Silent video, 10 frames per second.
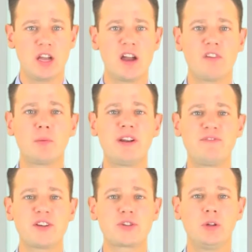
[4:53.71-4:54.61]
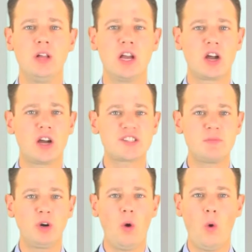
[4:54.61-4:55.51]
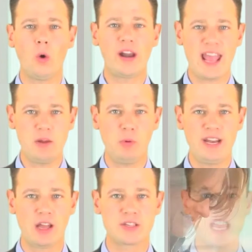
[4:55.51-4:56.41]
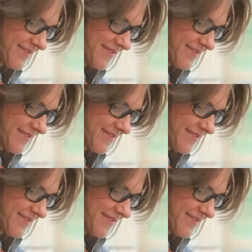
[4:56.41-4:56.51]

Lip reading: government official, customer, or anyone else